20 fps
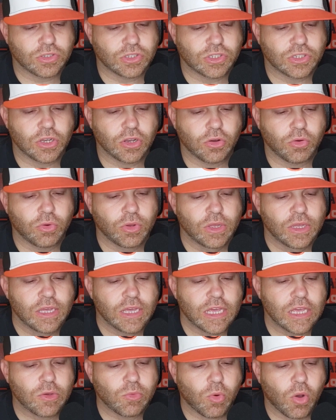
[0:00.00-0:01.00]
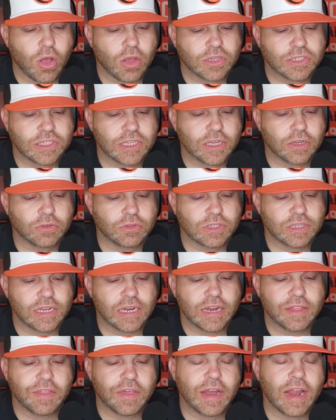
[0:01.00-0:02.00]
So he walks
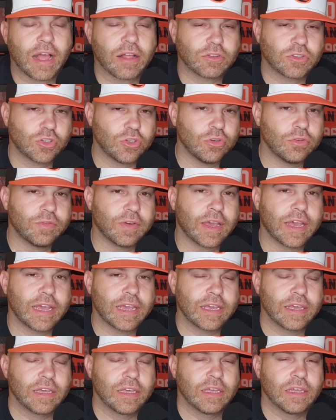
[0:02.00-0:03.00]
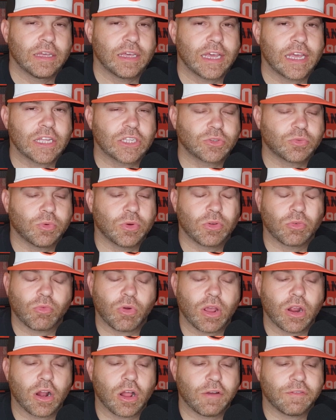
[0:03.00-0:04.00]
Singleton, and then Altuve hits one
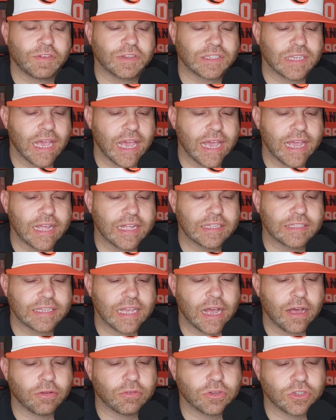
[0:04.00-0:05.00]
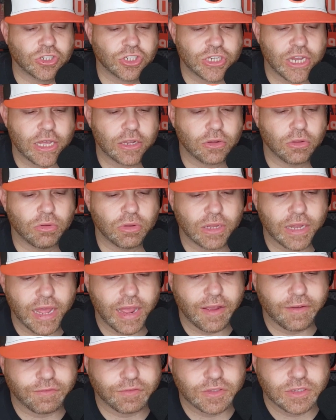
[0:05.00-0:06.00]
right off his hands out into shallow
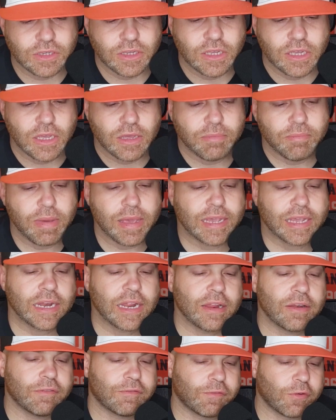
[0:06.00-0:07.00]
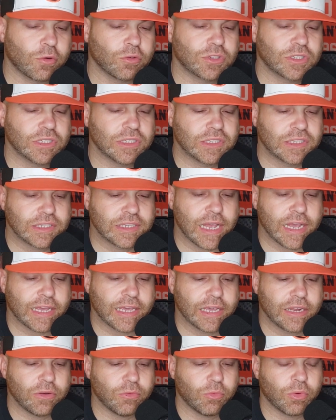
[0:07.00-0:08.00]
left, making it first and
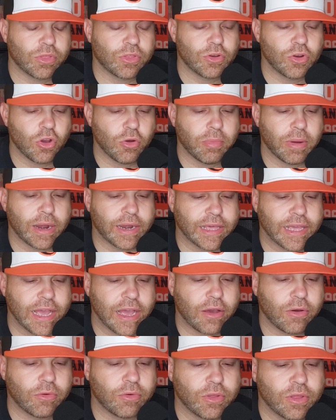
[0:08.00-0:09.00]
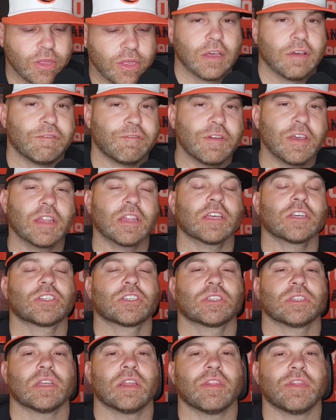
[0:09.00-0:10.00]
second with nobody out.
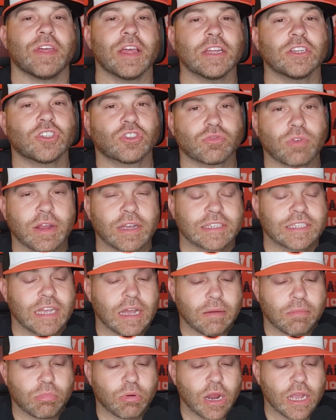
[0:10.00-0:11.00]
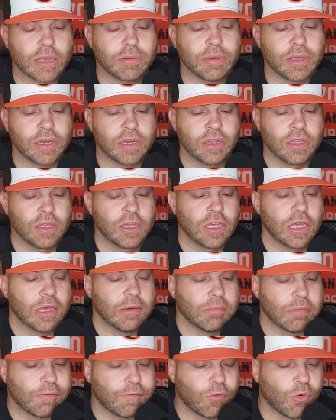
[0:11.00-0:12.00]
Felix then strikes out Bregman
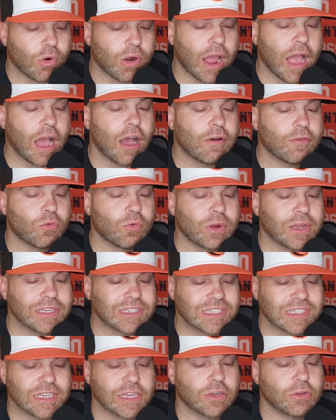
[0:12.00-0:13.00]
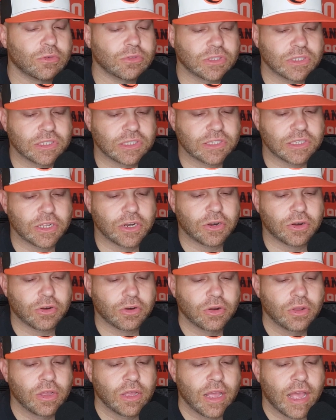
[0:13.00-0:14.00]
before Alvarez singles to
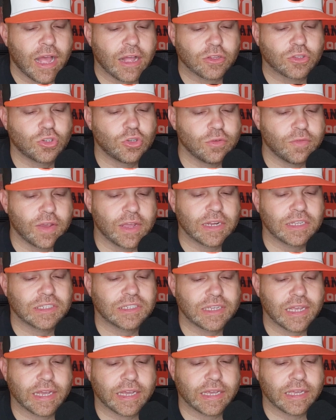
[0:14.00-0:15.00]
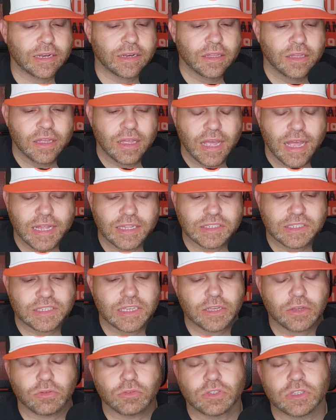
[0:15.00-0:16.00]
center, Altuve to second, and
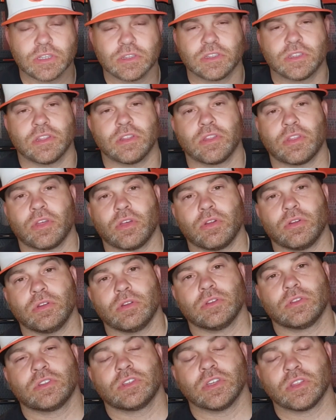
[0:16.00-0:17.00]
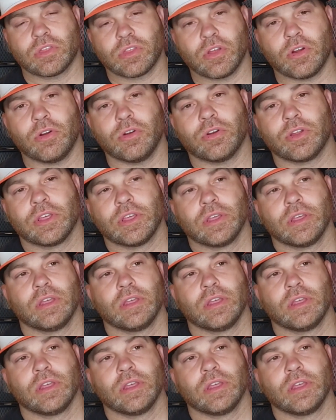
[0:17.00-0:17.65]
Singleton to third.